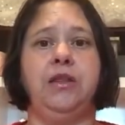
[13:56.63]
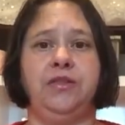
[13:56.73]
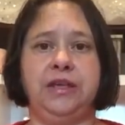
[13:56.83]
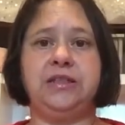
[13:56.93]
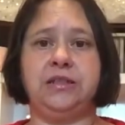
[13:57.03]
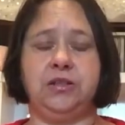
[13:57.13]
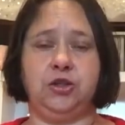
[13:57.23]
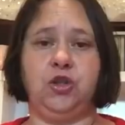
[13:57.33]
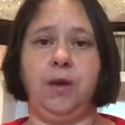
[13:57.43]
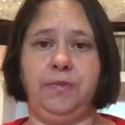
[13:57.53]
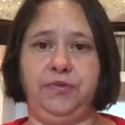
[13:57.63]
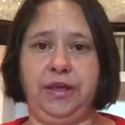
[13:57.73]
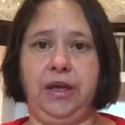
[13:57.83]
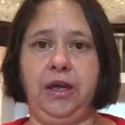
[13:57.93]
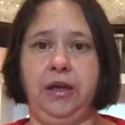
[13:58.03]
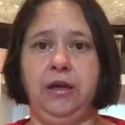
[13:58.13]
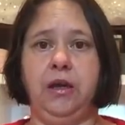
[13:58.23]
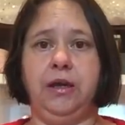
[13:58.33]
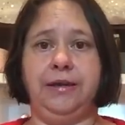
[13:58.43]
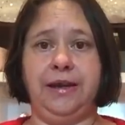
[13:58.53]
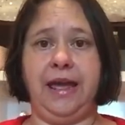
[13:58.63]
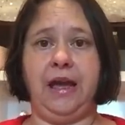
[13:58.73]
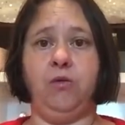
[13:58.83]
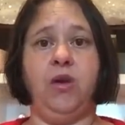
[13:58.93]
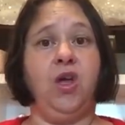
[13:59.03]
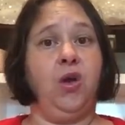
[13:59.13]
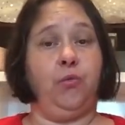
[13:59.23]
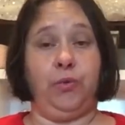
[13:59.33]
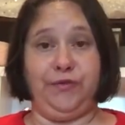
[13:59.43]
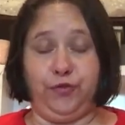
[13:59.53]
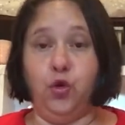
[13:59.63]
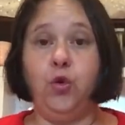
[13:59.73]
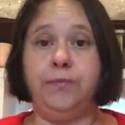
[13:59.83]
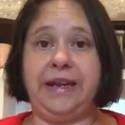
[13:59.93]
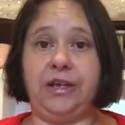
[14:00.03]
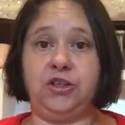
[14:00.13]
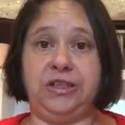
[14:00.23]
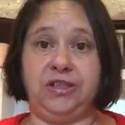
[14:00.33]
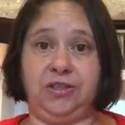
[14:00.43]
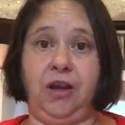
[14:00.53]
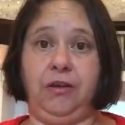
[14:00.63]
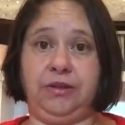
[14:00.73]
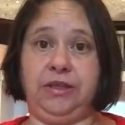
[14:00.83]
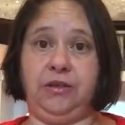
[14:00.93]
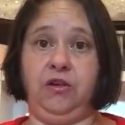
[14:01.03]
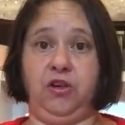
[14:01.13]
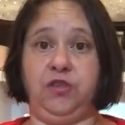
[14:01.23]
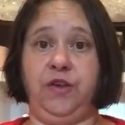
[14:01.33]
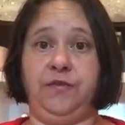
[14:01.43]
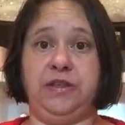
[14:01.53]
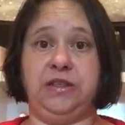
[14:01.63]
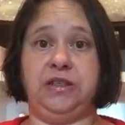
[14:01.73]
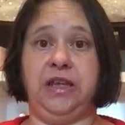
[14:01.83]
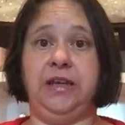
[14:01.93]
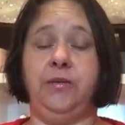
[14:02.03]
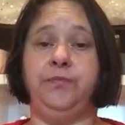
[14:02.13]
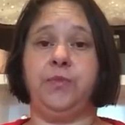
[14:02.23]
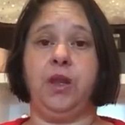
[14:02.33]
This is the time of year now. We've normally actually started a lot of our visiting,